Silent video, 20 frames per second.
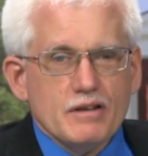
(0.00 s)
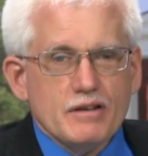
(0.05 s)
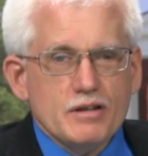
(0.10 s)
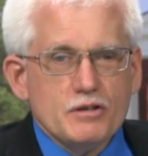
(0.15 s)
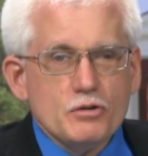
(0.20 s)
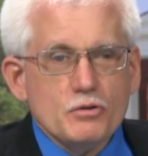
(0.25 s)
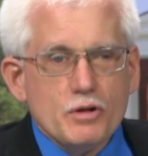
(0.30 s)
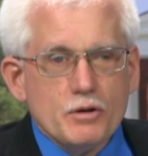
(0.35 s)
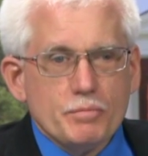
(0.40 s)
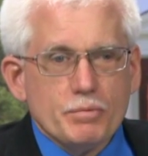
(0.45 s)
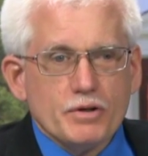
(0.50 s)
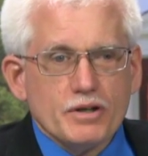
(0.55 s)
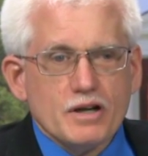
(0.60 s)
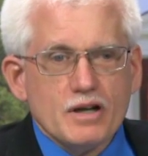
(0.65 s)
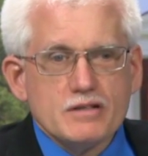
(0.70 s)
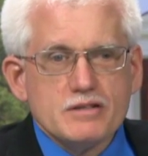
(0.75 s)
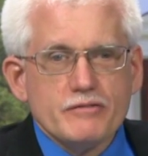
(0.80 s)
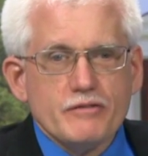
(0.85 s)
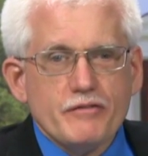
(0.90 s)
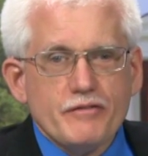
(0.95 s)
They, do their
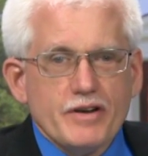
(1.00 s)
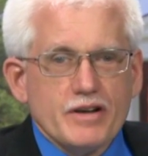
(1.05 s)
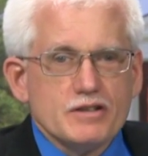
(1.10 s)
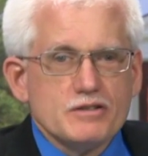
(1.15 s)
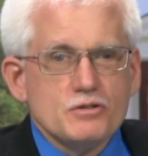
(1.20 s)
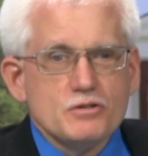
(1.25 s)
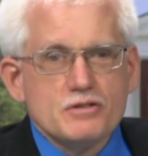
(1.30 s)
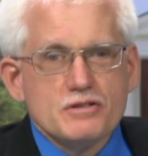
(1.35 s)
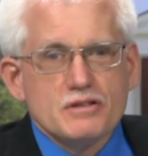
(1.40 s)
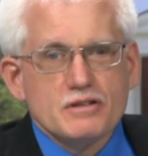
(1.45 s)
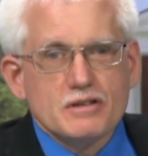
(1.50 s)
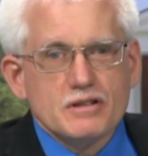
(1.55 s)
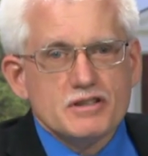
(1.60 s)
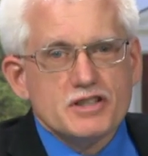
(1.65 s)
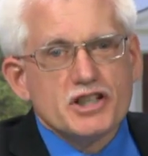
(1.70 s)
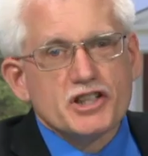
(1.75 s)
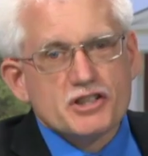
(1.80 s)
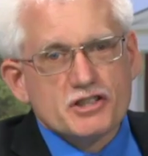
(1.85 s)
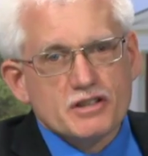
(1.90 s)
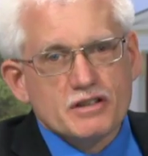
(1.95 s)
percussive effects using the
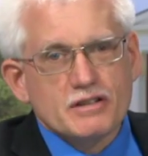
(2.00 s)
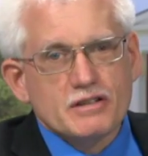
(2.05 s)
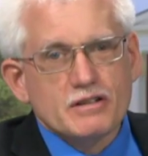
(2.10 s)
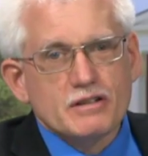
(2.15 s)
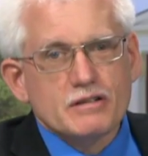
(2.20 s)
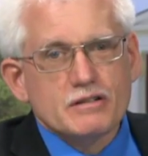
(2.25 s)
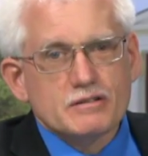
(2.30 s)
diction. but